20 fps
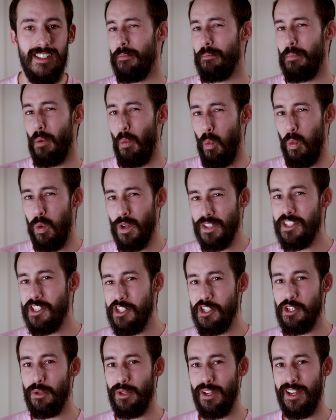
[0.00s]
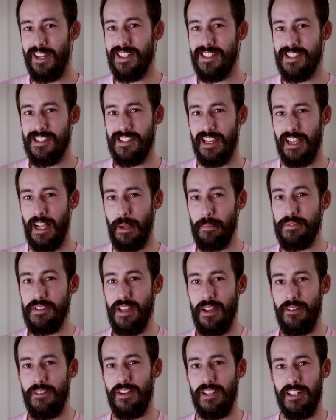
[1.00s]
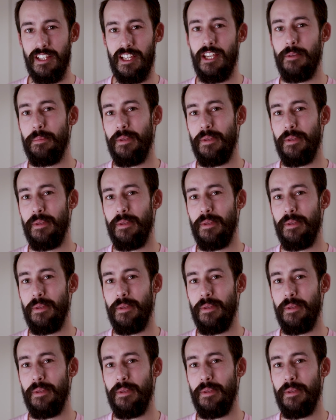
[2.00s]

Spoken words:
But what did you guys think? I'm definitely going